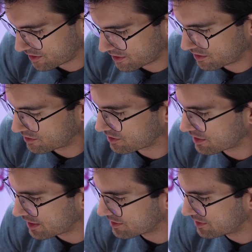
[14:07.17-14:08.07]
is is
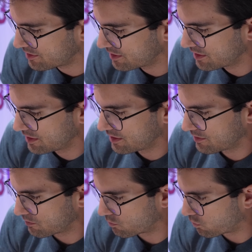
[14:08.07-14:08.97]
connected
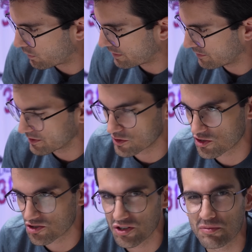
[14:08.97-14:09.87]
where it
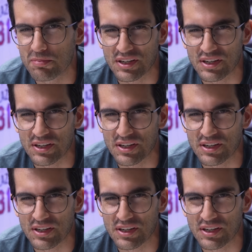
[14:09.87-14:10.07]
should